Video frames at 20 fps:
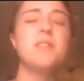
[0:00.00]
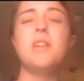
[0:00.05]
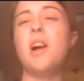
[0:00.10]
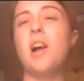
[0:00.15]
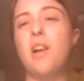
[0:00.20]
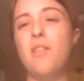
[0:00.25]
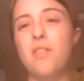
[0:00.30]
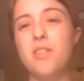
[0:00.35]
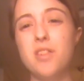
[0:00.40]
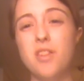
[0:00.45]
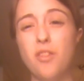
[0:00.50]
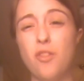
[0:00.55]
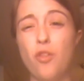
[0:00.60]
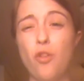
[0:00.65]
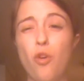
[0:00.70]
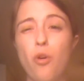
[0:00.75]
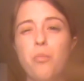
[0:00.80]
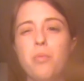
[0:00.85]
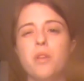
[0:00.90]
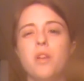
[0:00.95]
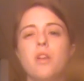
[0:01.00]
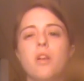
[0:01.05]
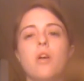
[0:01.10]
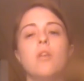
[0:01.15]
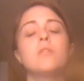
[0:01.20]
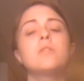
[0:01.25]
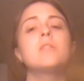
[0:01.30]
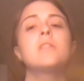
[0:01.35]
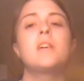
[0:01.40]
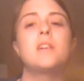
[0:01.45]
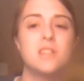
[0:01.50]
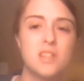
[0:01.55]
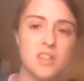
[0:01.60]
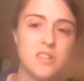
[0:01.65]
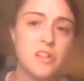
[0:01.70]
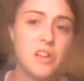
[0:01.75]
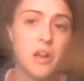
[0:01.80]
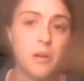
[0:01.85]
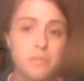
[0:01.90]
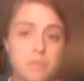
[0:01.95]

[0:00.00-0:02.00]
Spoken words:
have to sit there and open it all, so that's going to take up